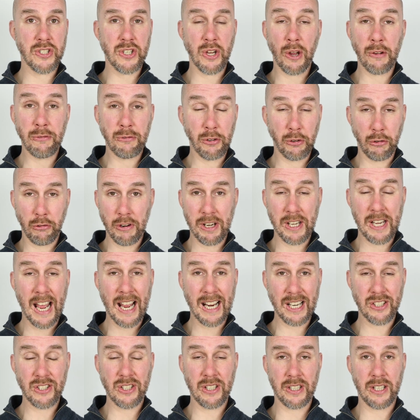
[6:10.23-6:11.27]
so if the grid
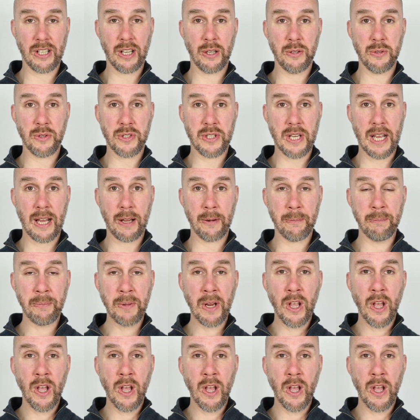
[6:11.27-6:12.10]
actually goes down,